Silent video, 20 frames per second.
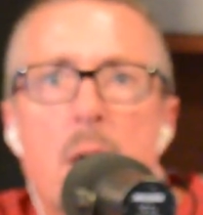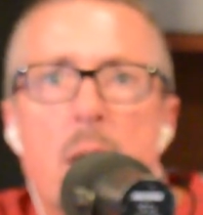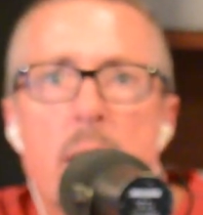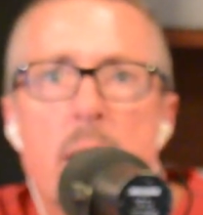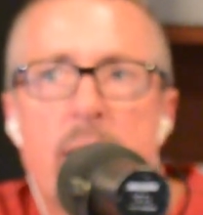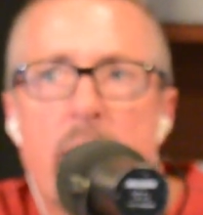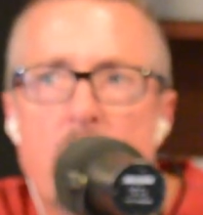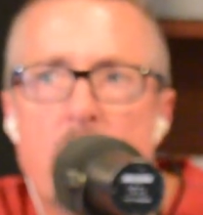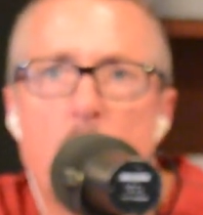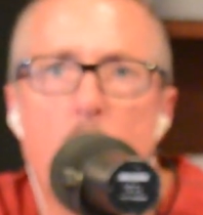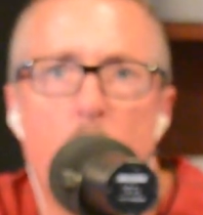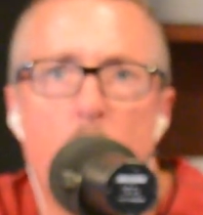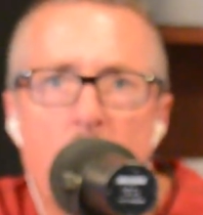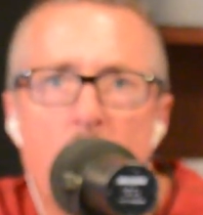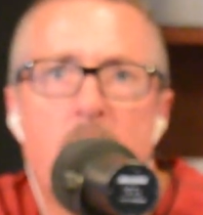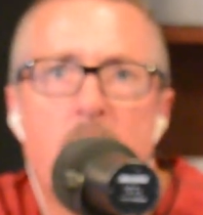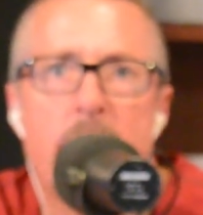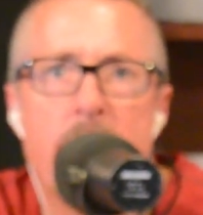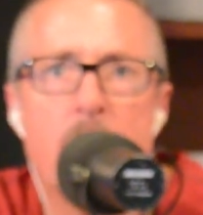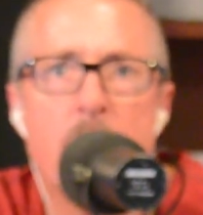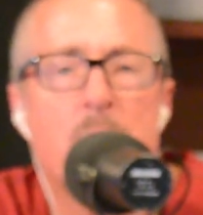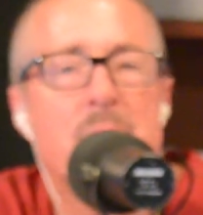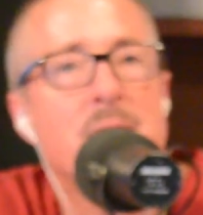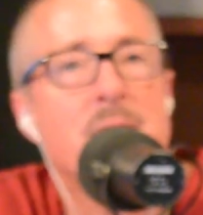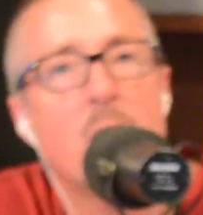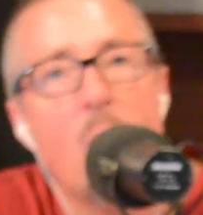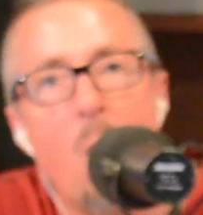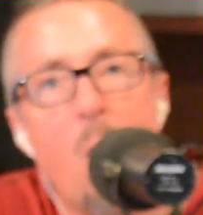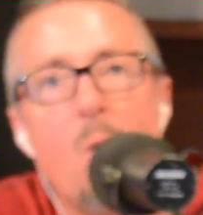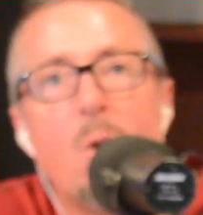get your work in, but
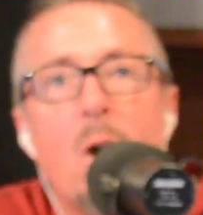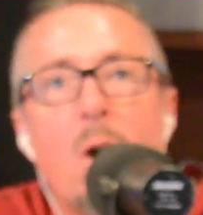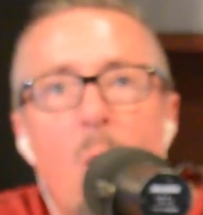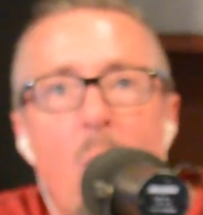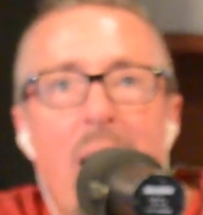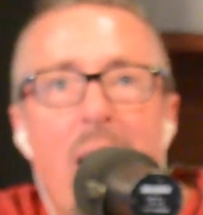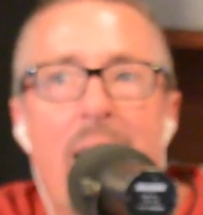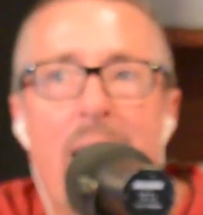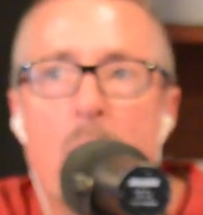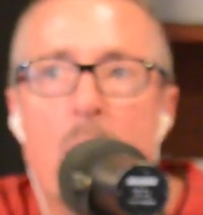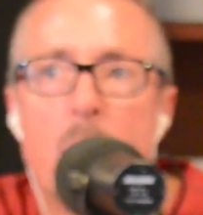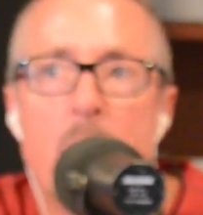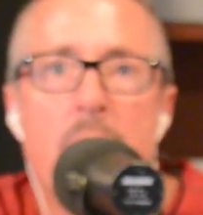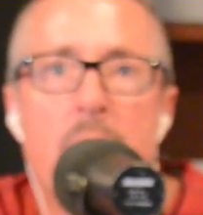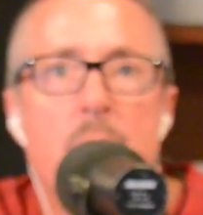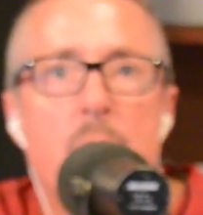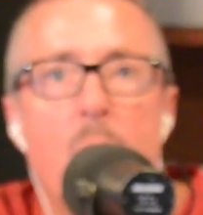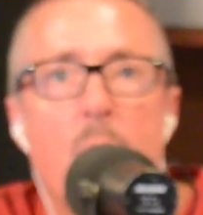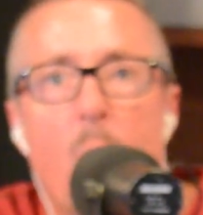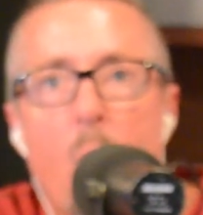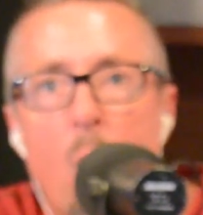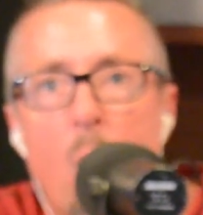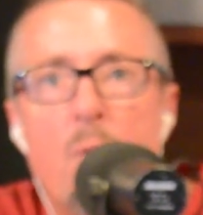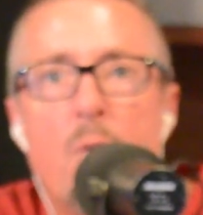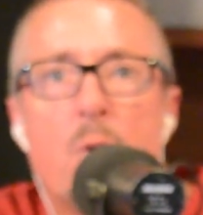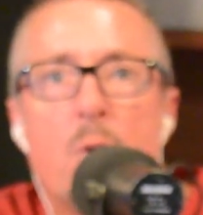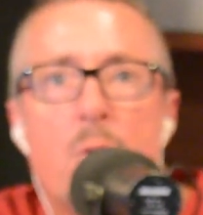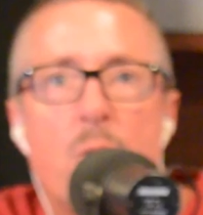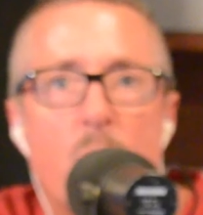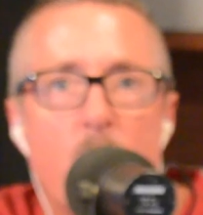don't go out and
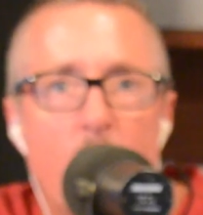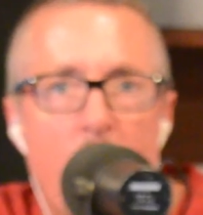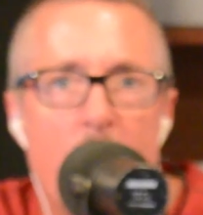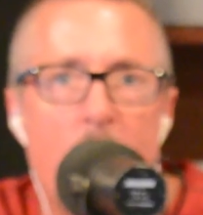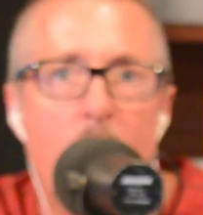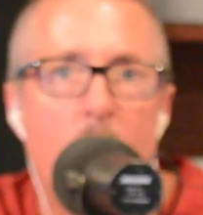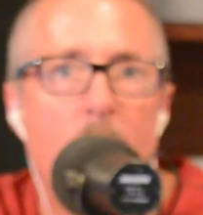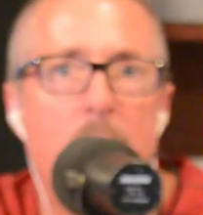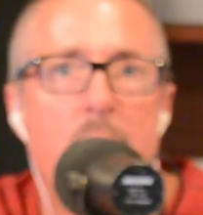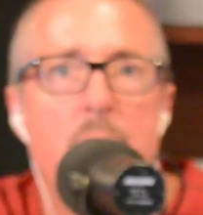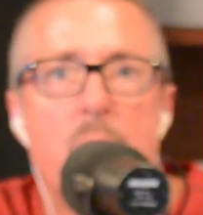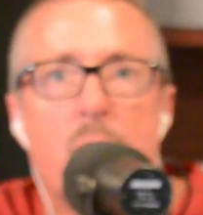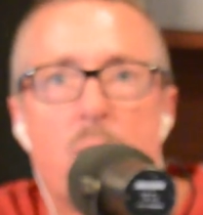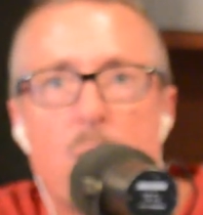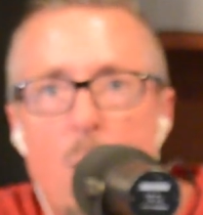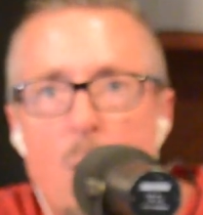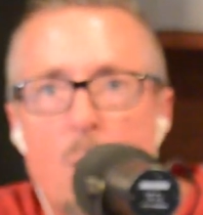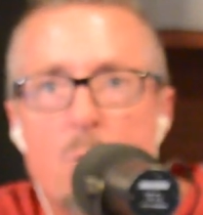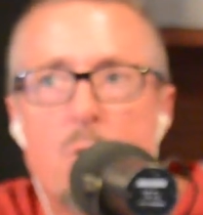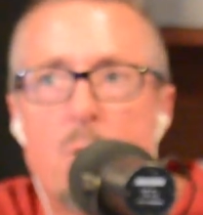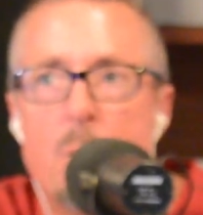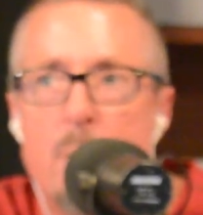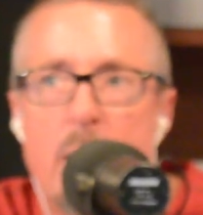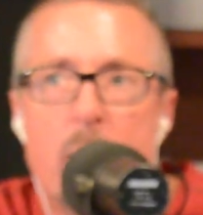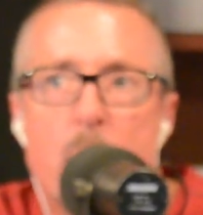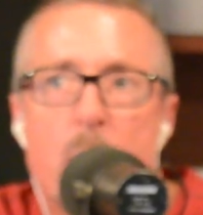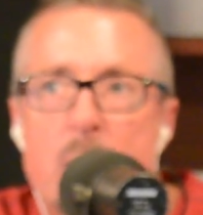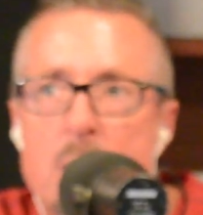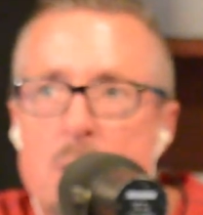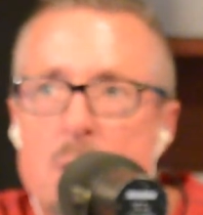overthrow and throw too
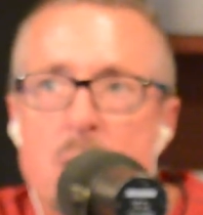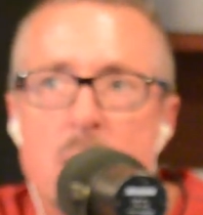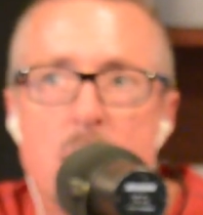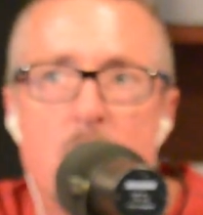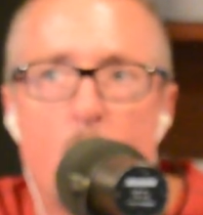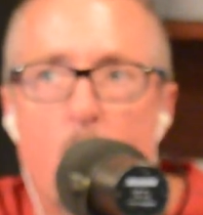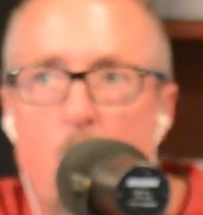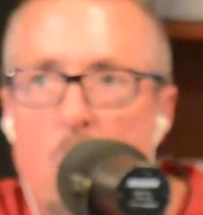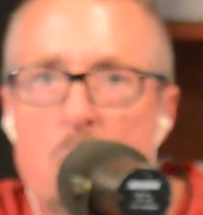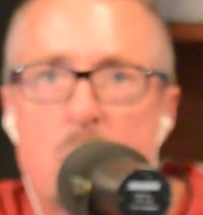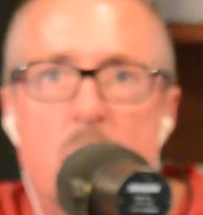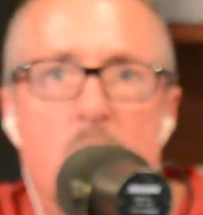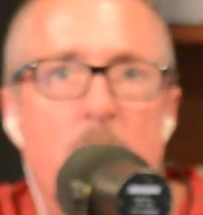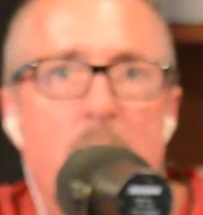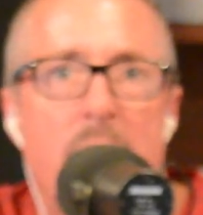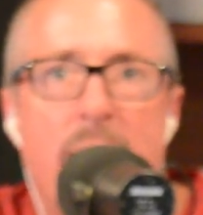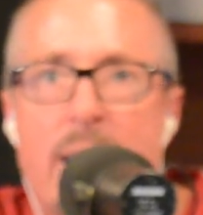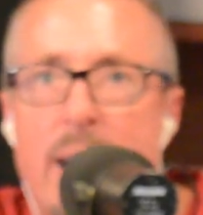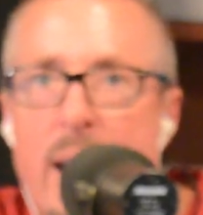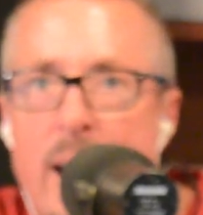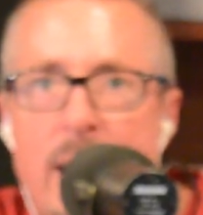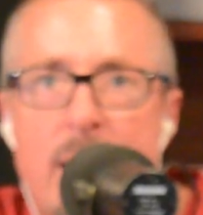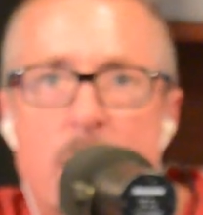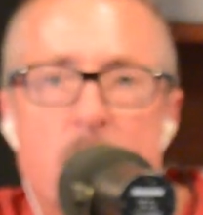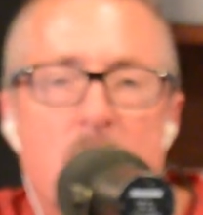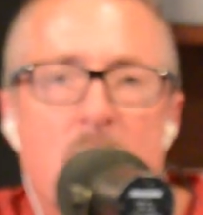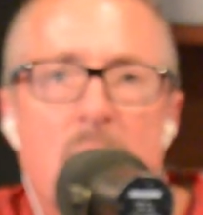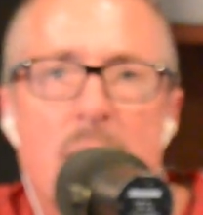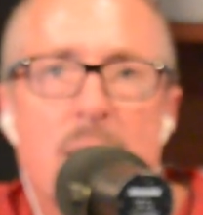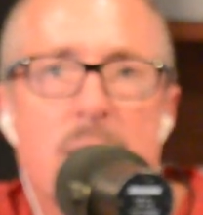many pitches and work too many
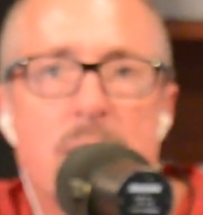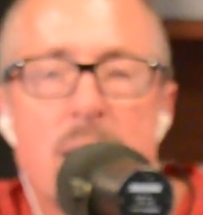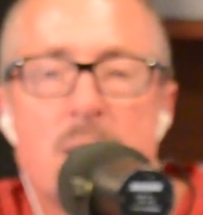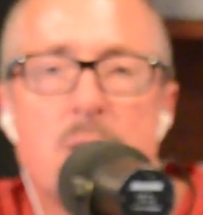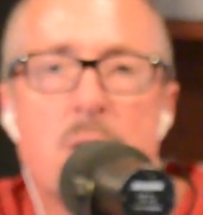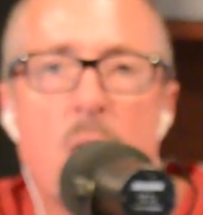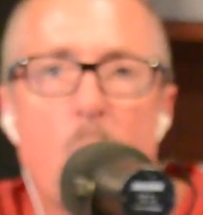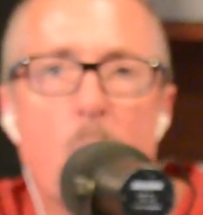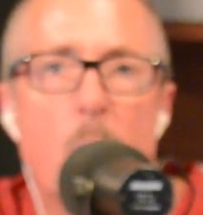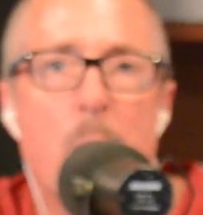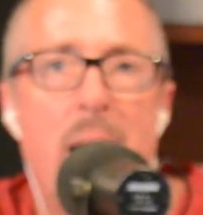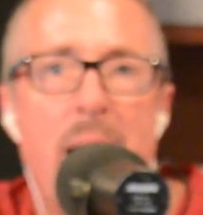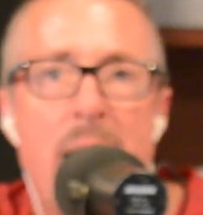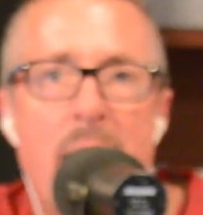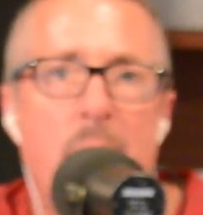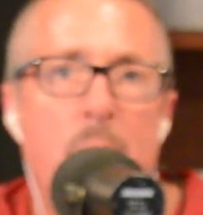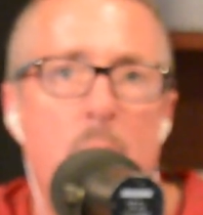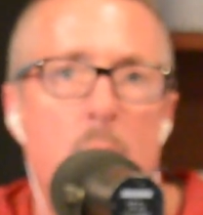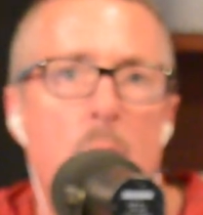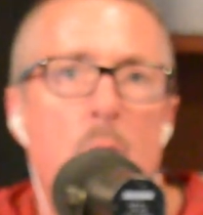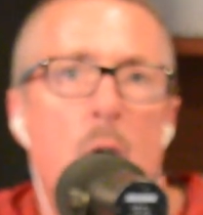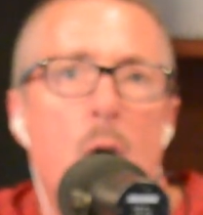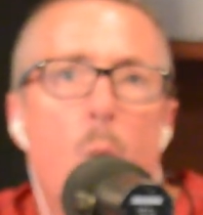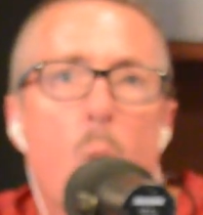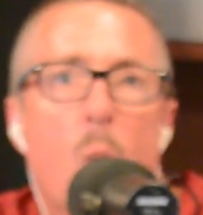games that don't matter.